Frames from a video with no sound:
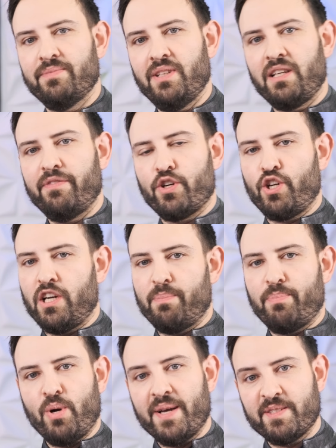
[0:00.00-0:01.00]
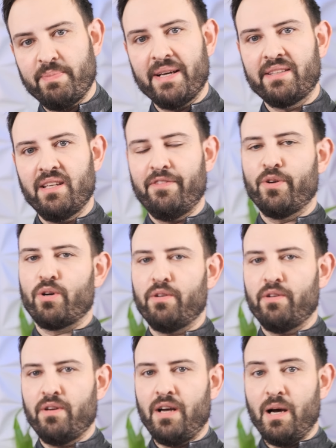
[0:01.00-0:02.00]
Like if you're good at prospecting, if
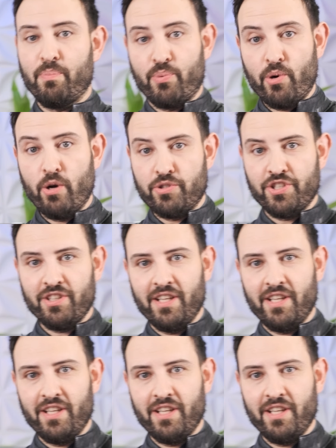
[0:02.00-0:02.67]
your approach,